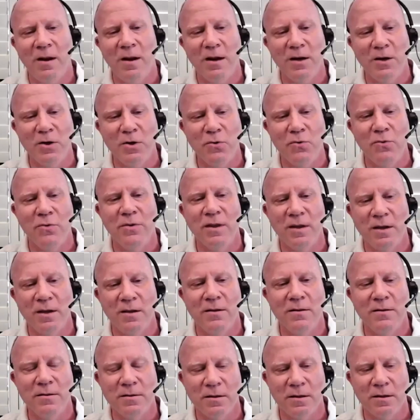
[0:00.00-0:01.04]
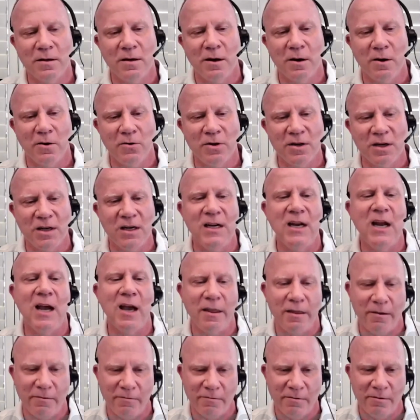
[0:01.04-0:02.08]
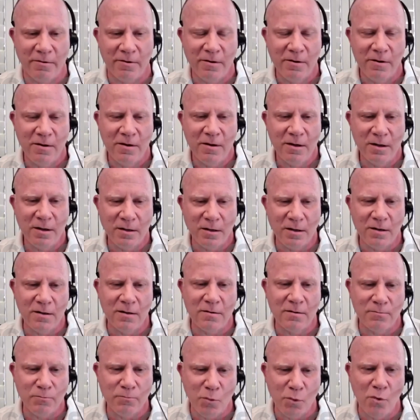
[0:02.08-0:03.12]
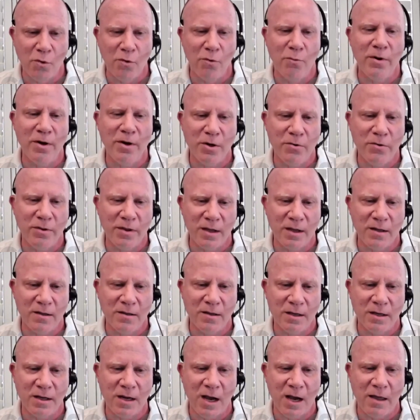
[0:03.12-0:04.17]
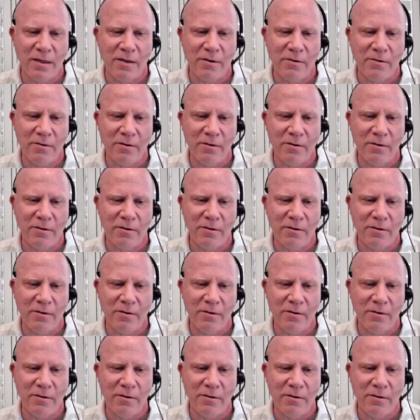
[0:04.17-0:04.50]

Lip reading: and do things that are together. And the more we do things together